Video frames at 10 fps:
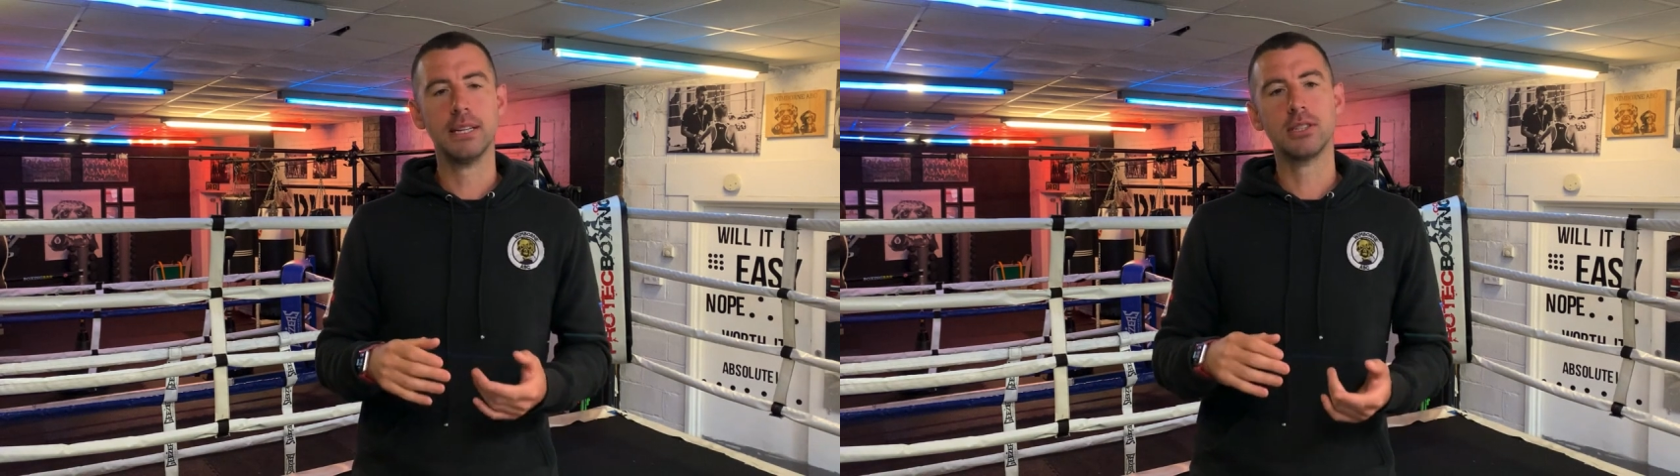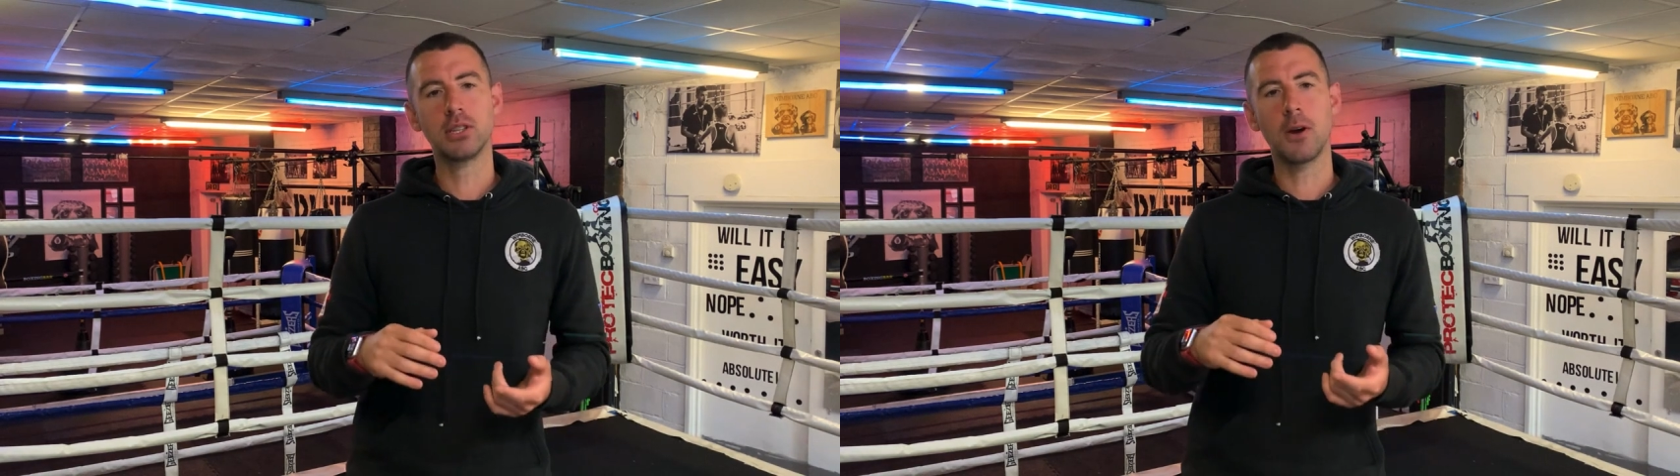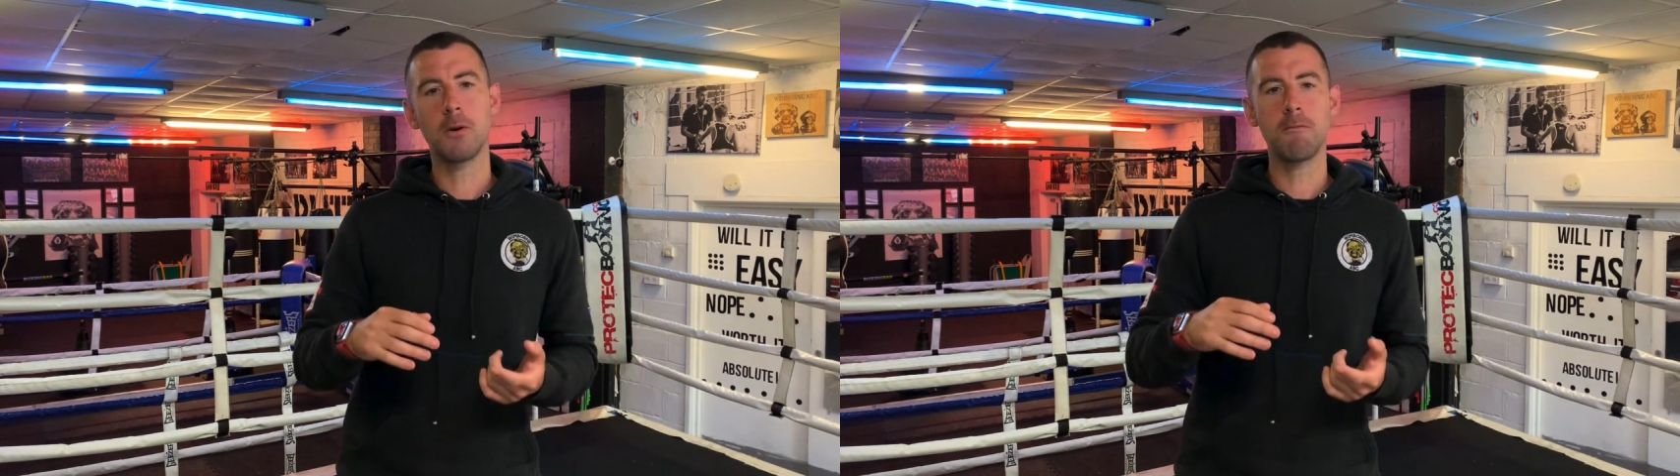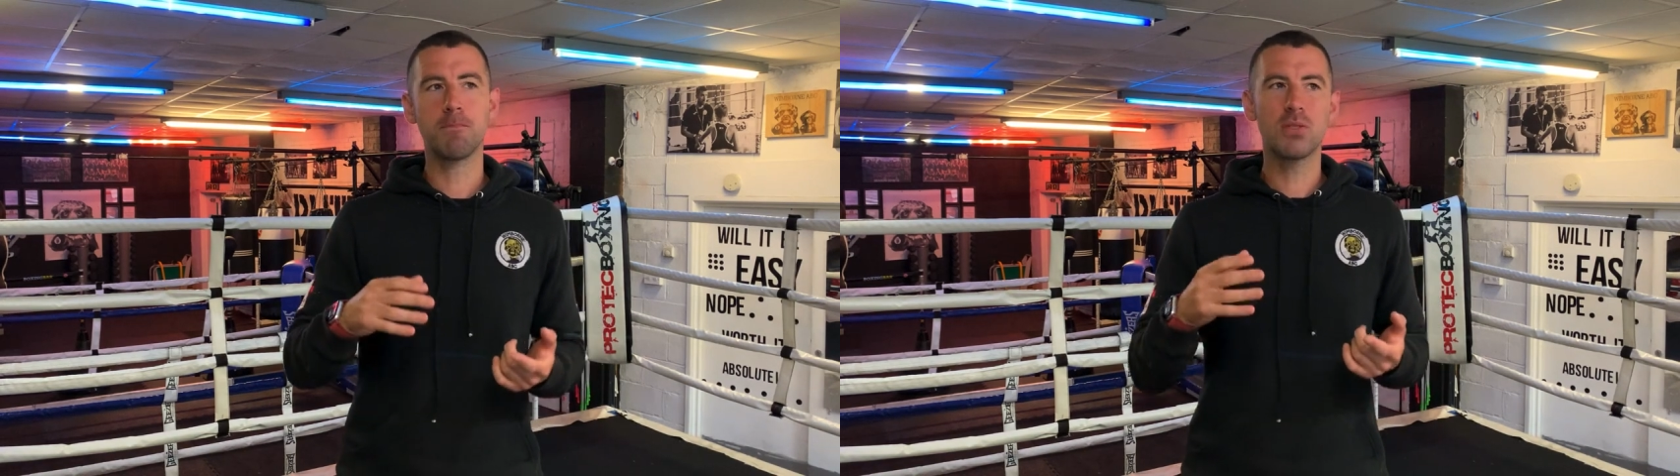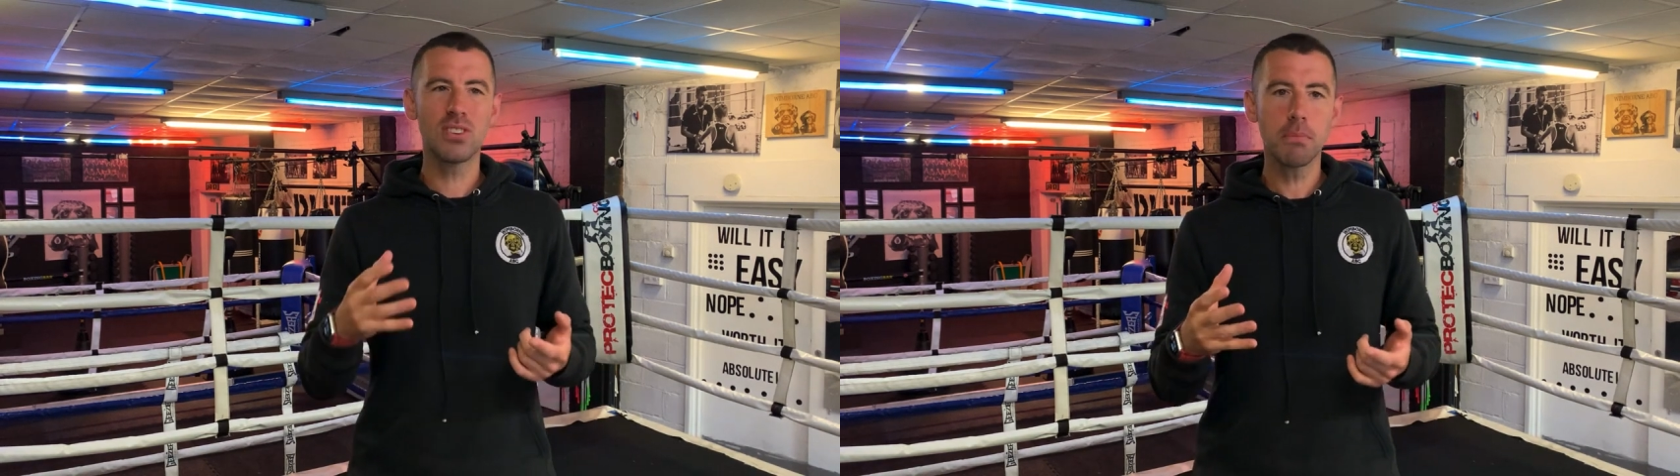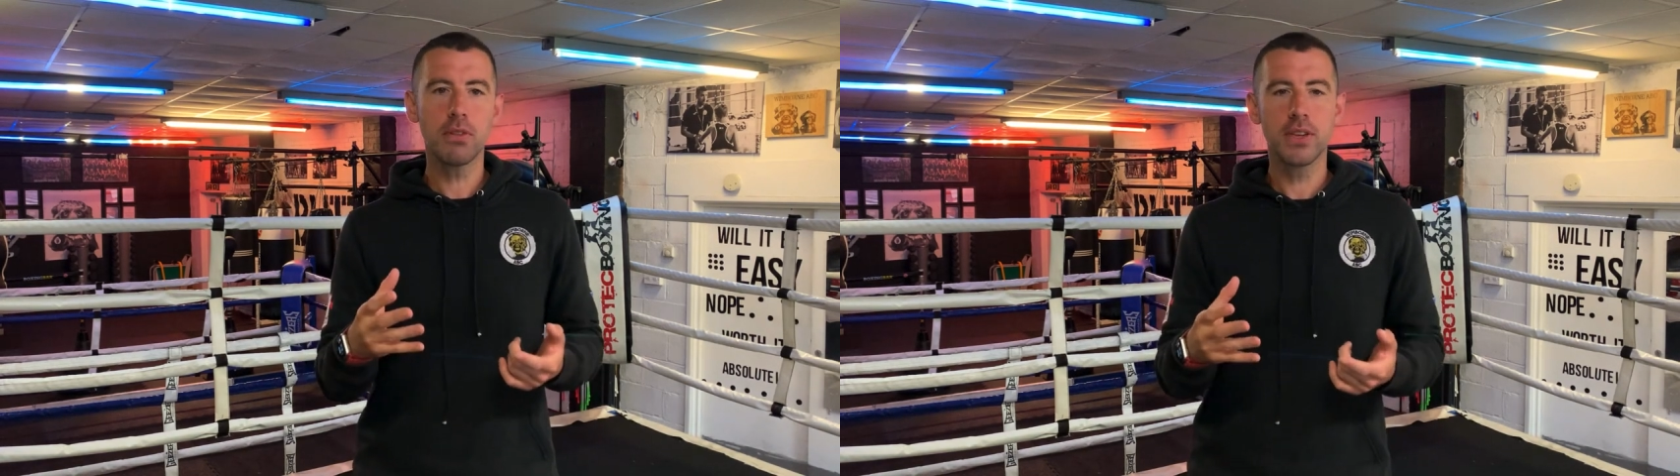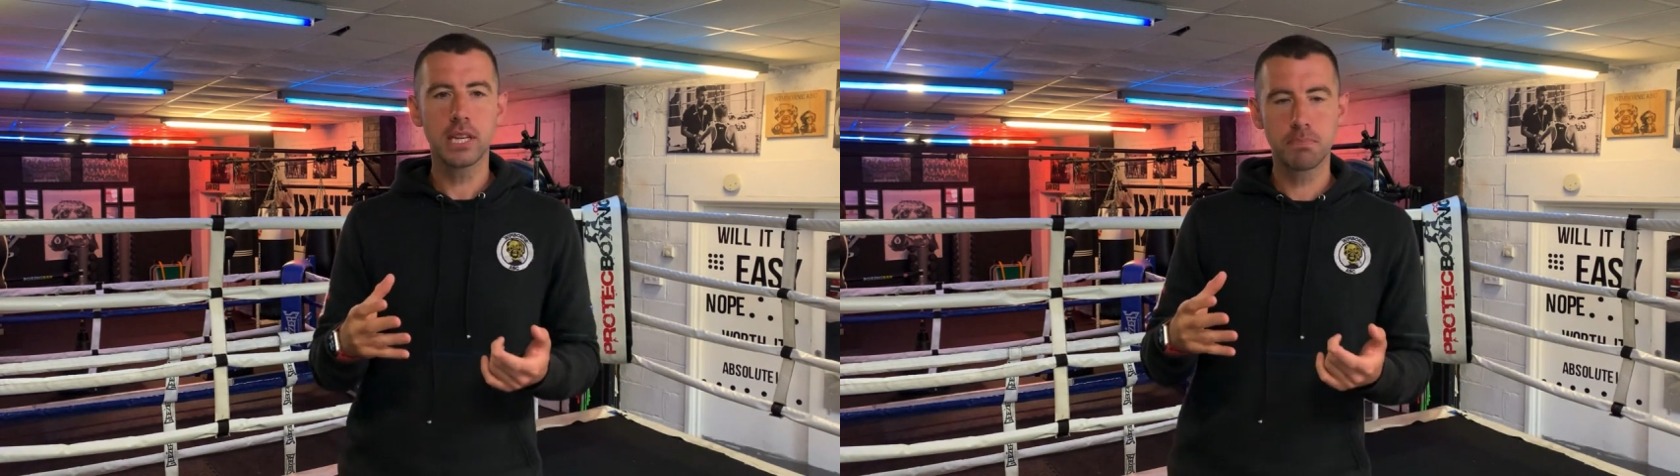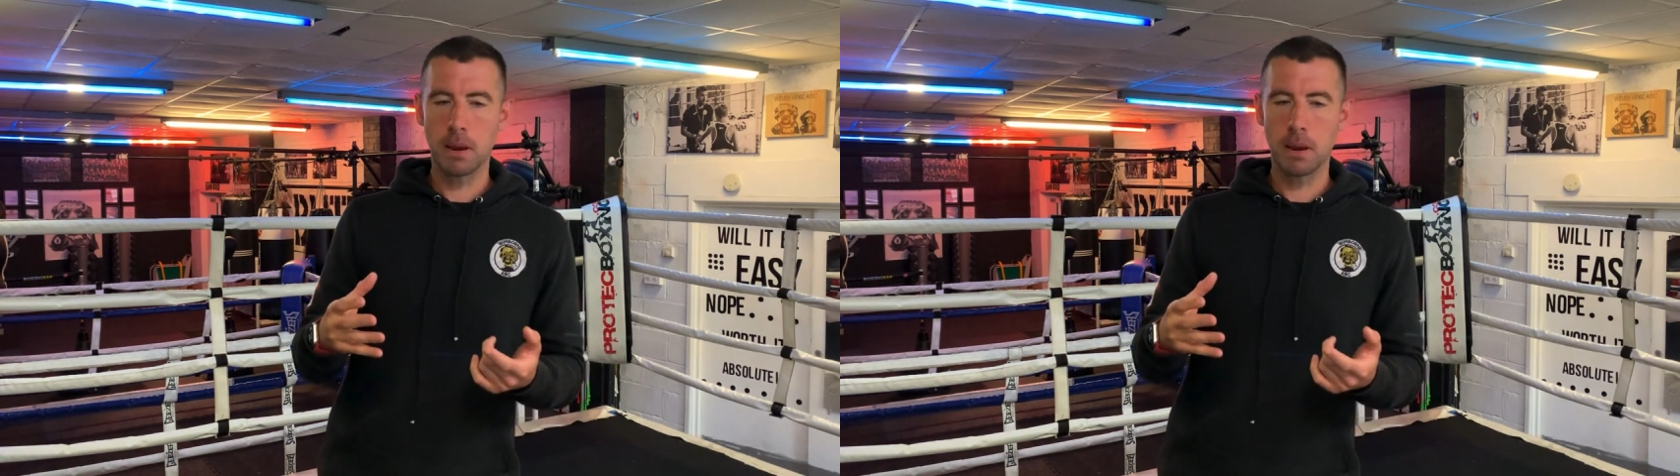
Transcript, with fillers: So some of the things